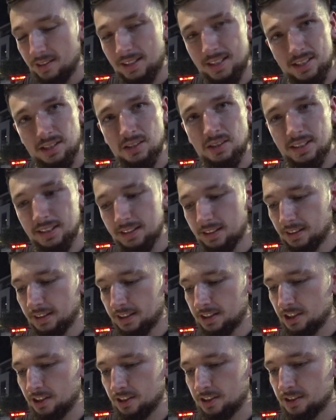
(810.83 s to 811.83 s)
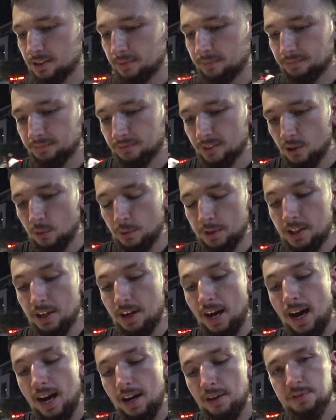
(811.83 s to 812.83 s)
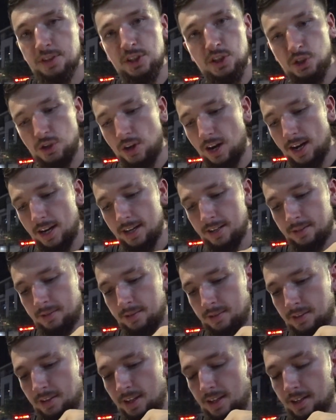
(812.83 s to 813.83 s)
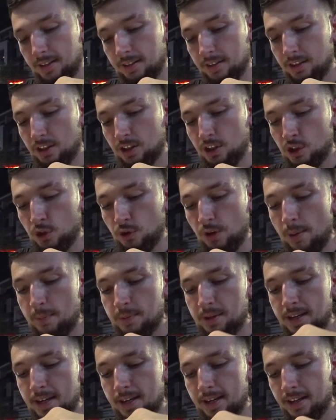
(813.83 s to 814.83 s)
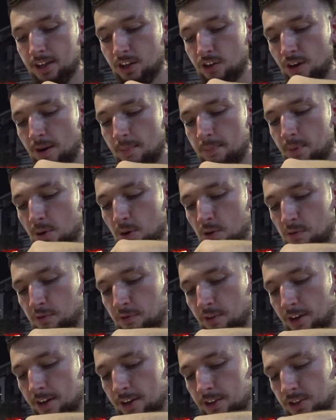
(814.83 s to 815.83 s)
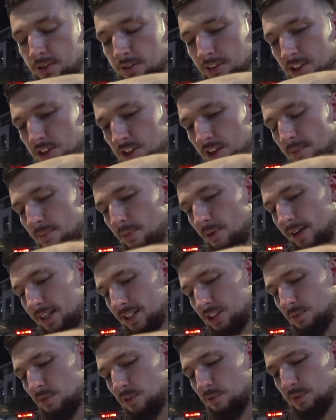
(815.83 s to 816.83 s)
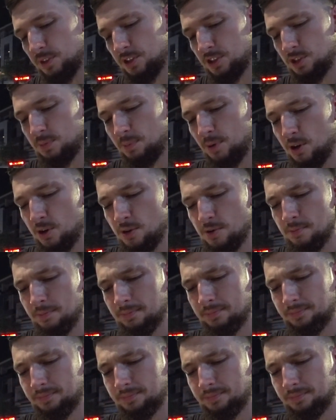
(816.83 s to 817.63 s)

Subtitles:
It's looking delicious. We're gonna have to try that crab ball first. I'm gonna try and break some off with a spoon.